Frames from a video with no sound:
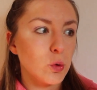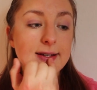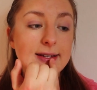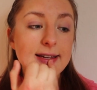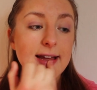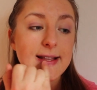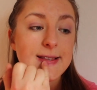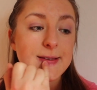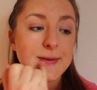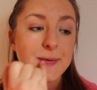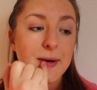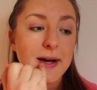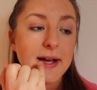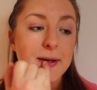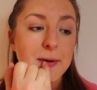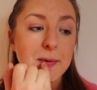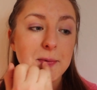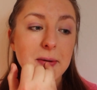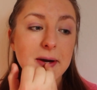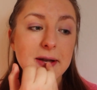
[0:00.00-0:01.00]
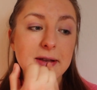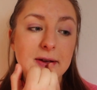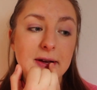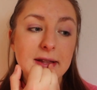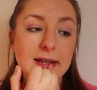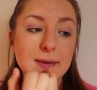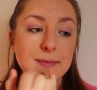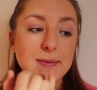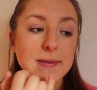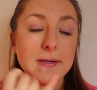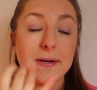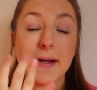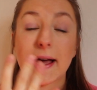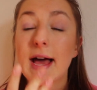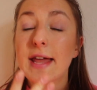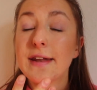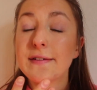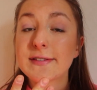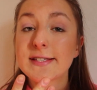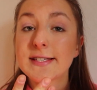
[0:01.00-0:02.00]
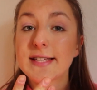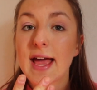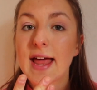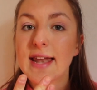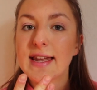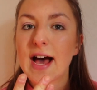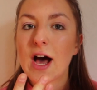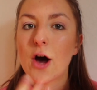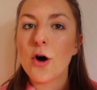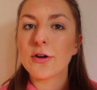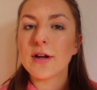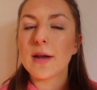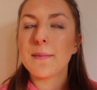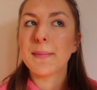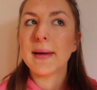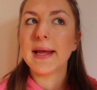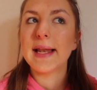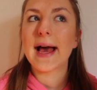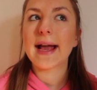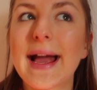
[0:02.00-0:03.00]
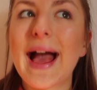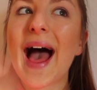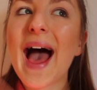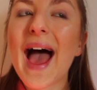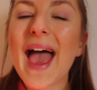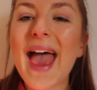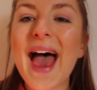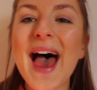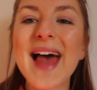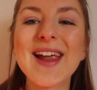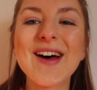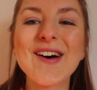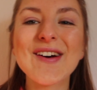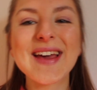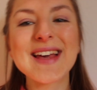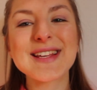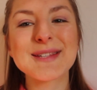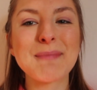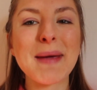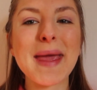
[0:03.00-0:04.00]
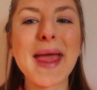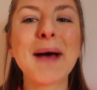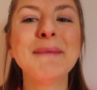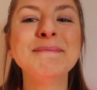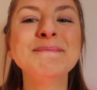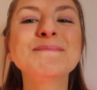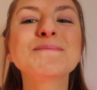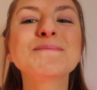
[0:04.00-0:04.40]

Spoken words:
So that's why you want your lips to kind of stand out and be like, hi, hello, kiss me.